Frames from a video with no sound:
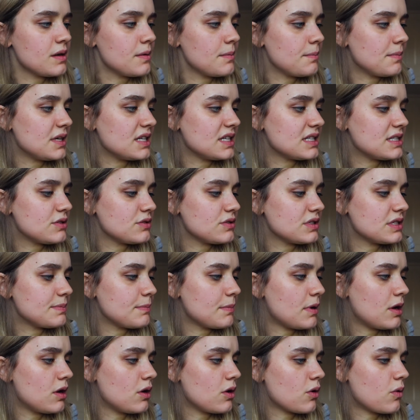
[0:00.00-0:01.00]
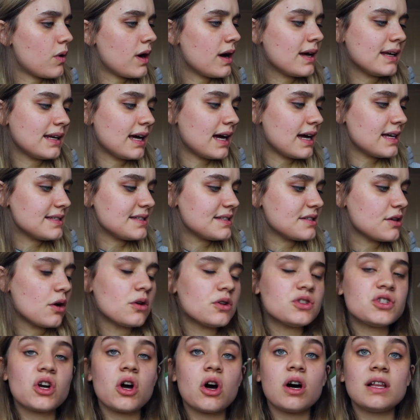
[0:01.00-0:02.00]
But it does smell quite nice. It's
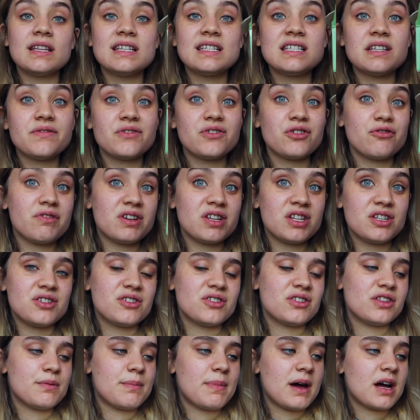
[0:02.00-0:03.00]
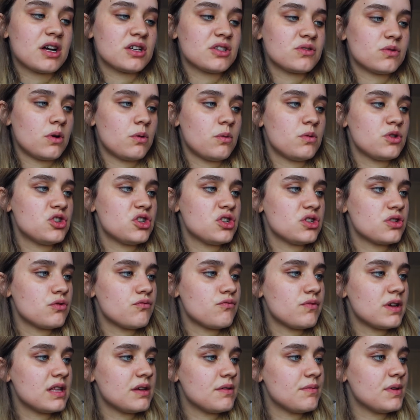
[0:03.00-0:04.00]
also got a list of ingredients on the back as well, which is
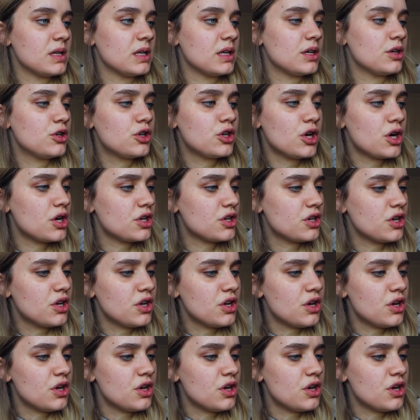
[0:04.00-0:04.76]
really, really good.